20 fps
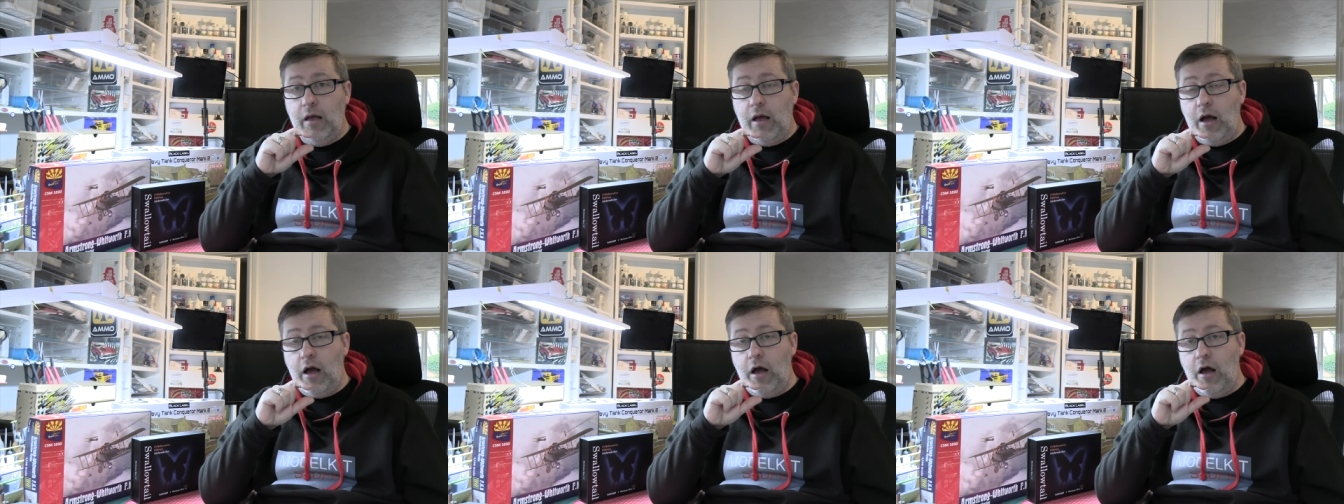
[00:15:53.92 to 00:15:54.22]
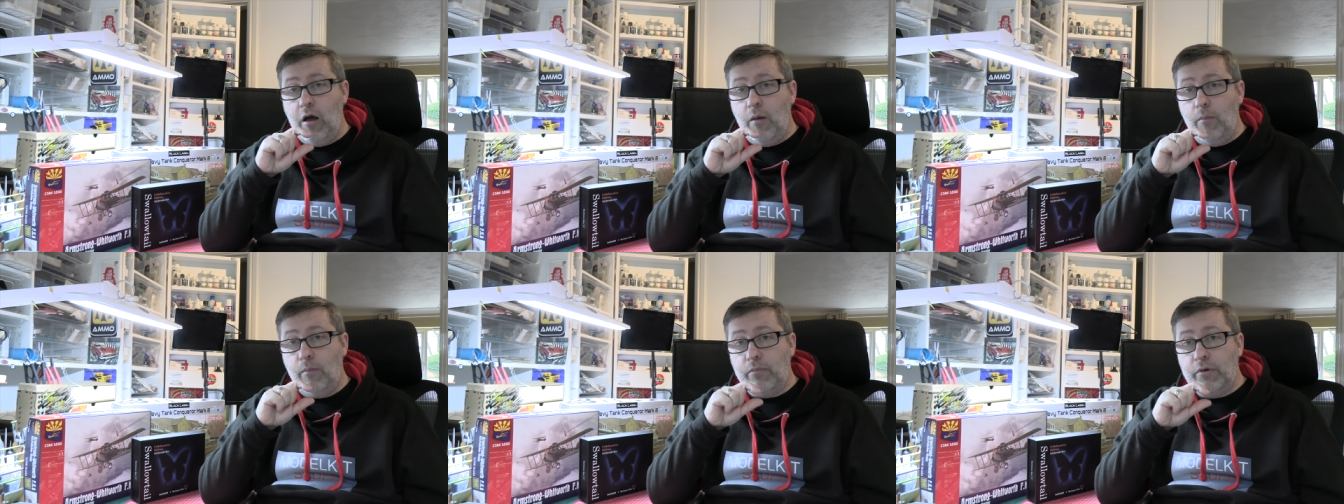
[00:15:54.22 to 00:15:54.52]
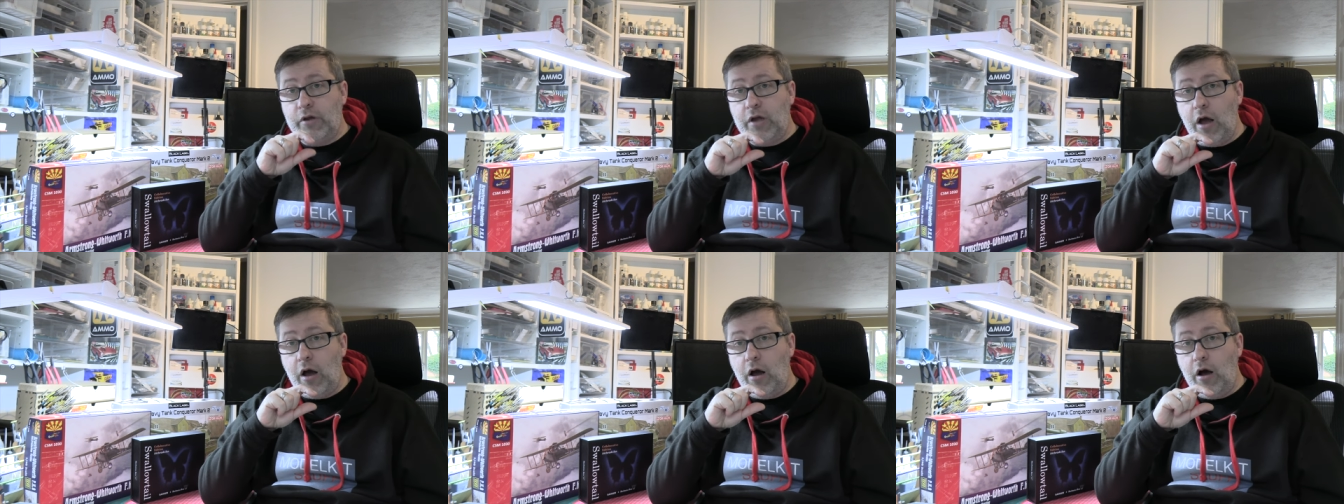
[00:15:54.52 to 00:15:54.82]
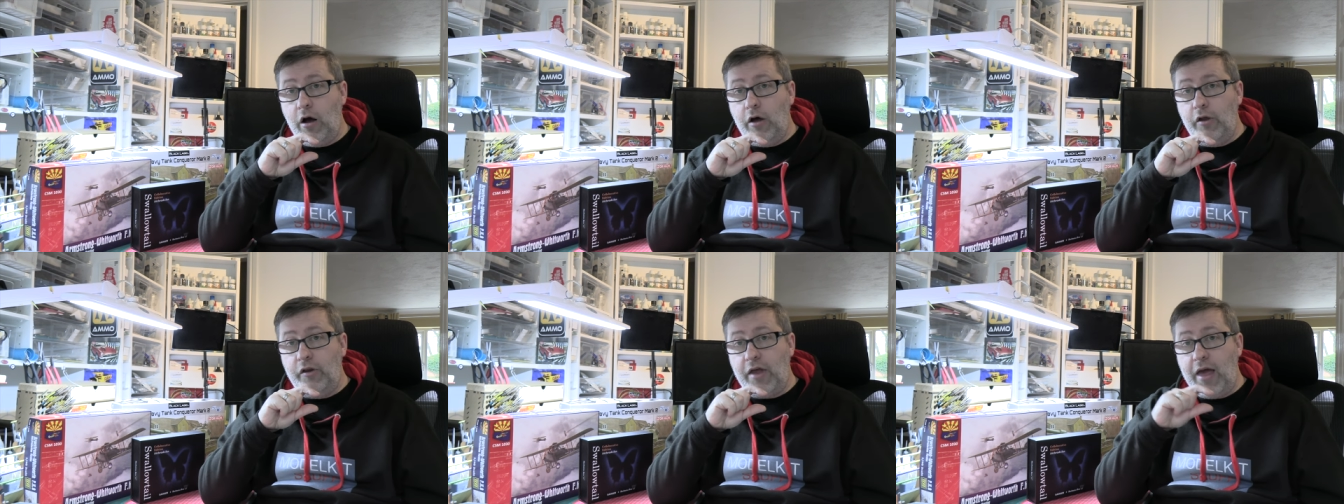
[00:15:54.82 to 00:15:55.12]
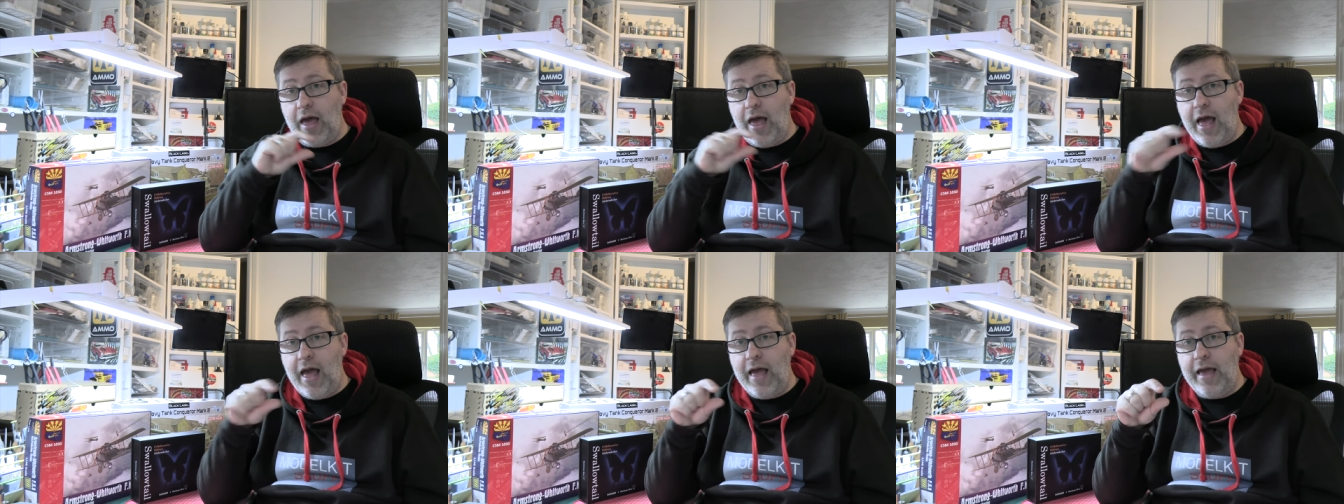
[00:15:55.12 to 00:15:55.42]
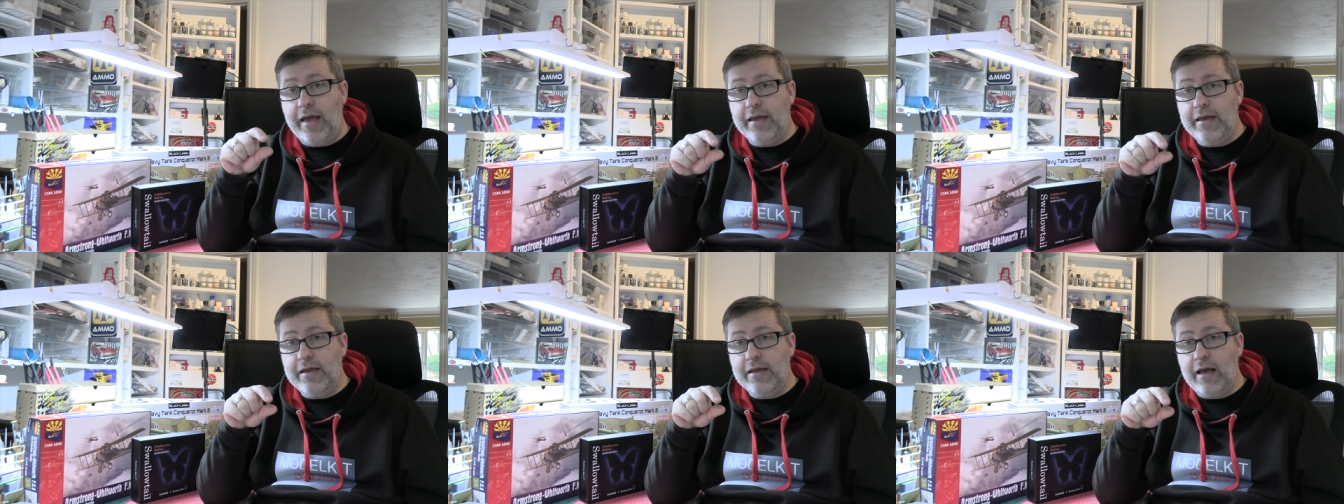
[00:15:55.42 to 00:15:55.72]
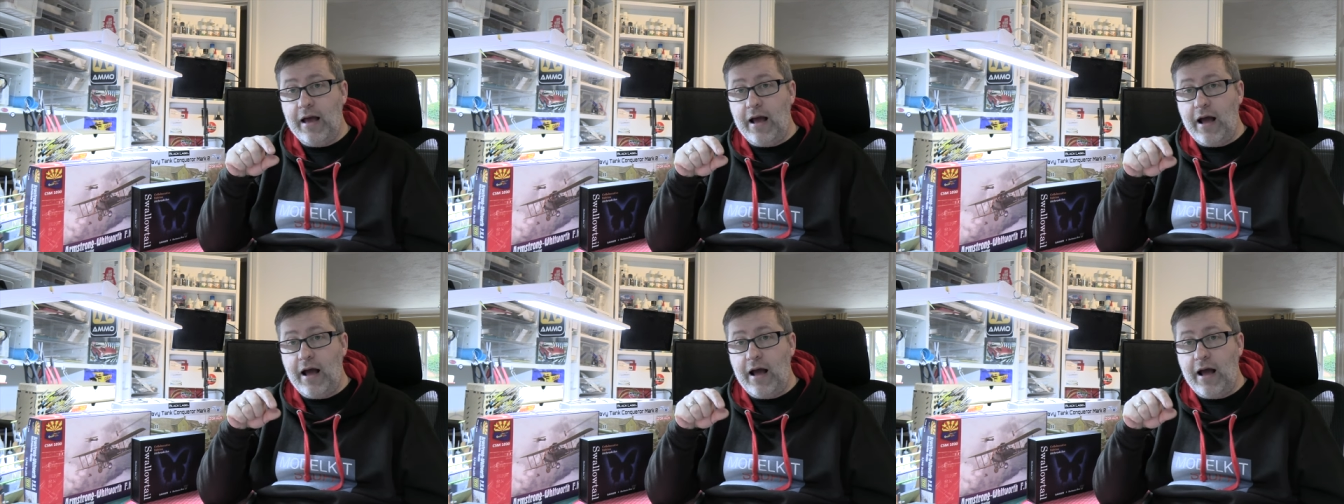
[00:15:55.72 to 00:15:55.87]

um, card A